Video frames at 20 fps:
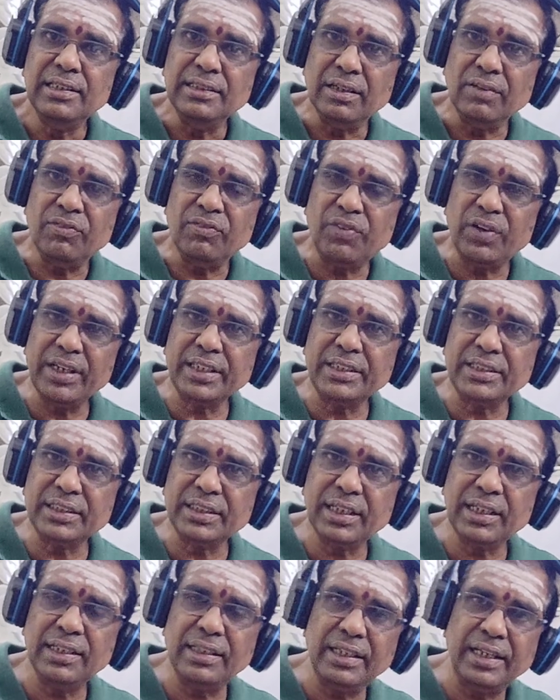The
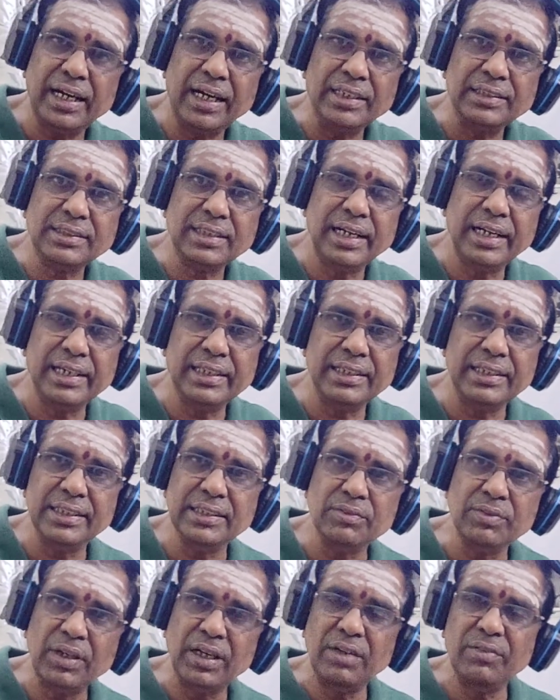friction does like
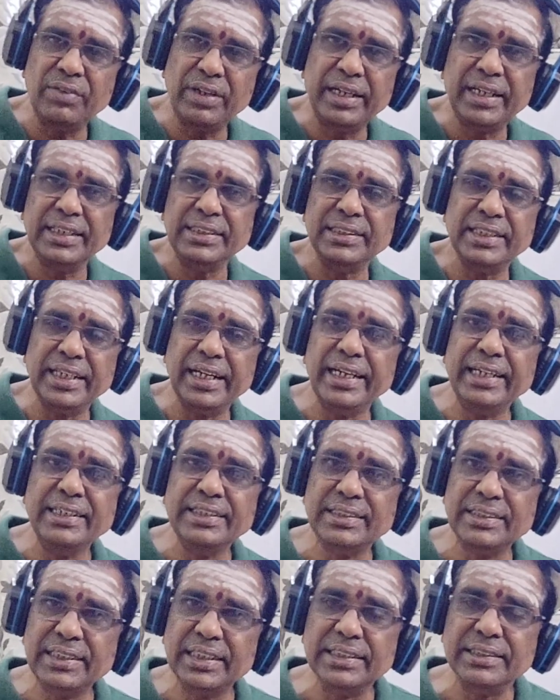this whenever it is in
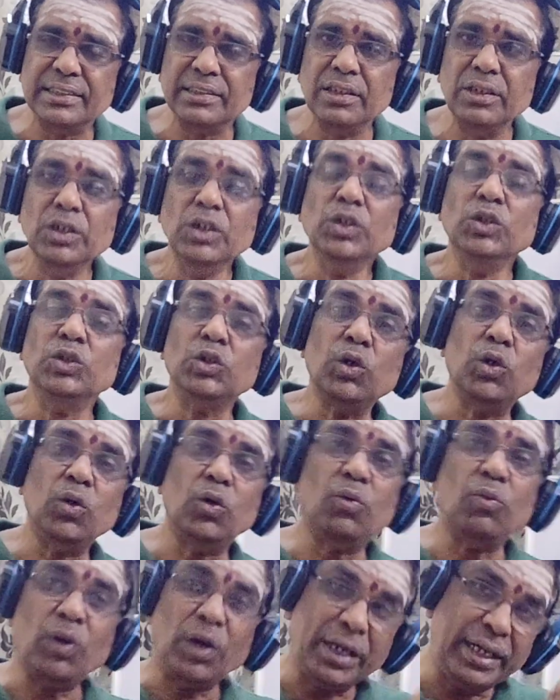excess. So,
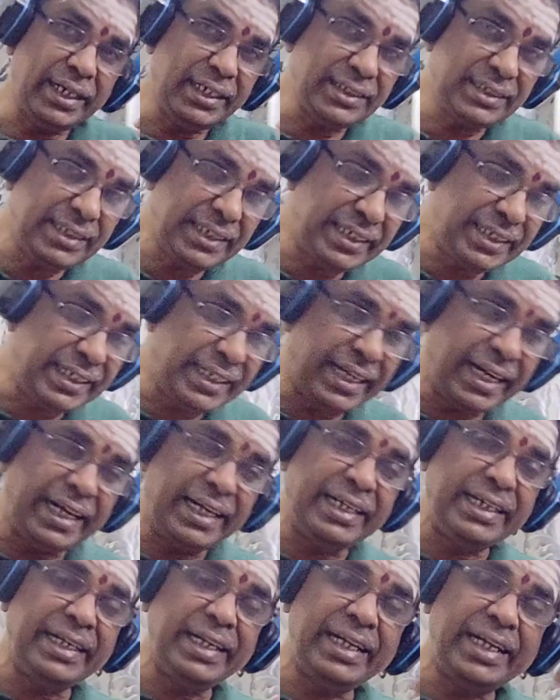what is the
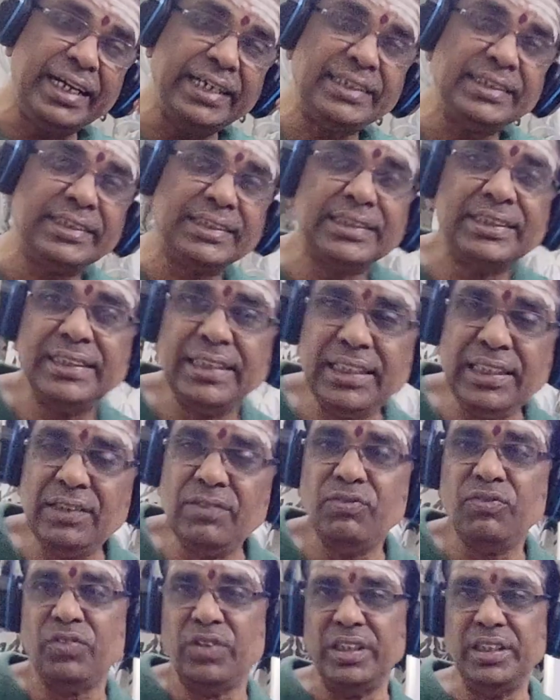
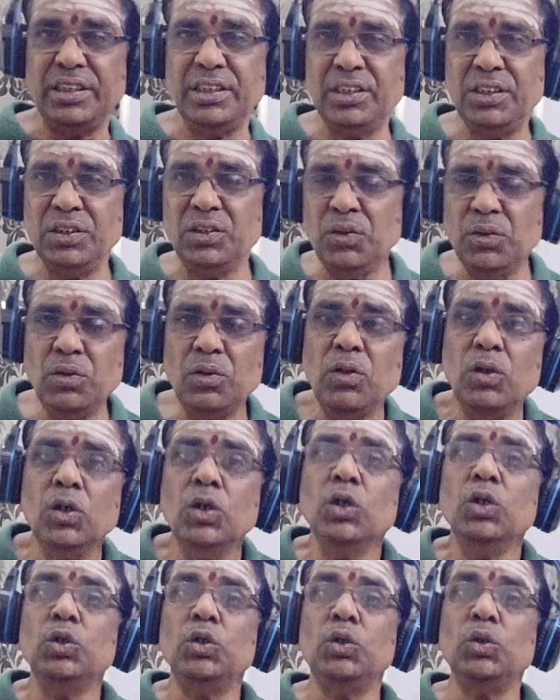tendency for you
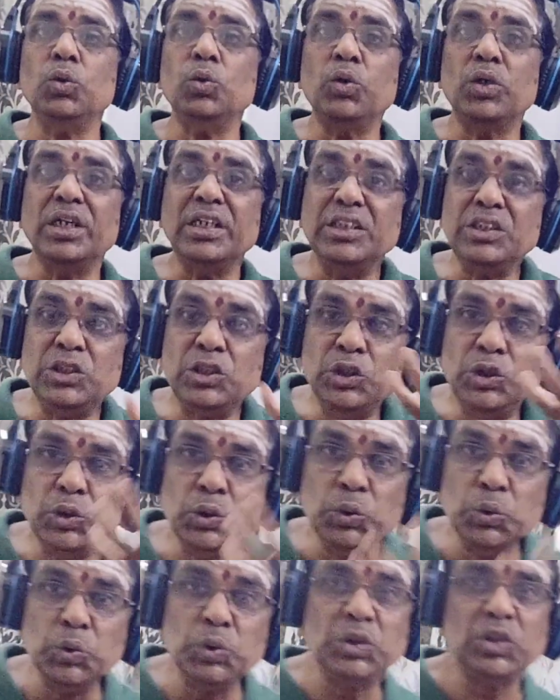to
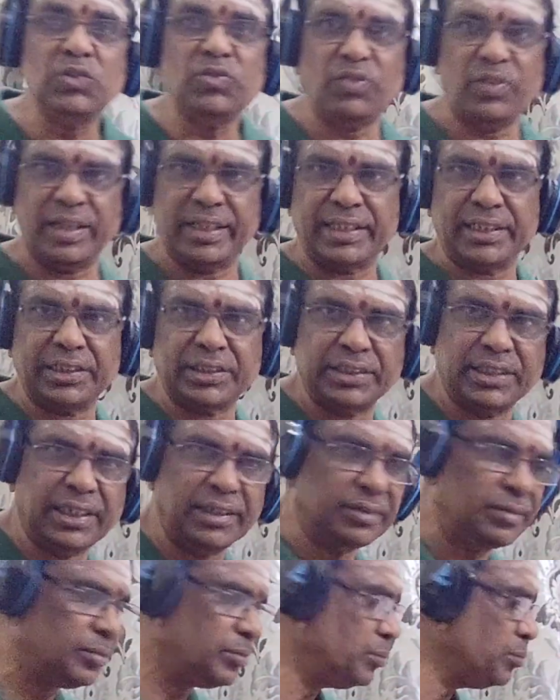reduce friction?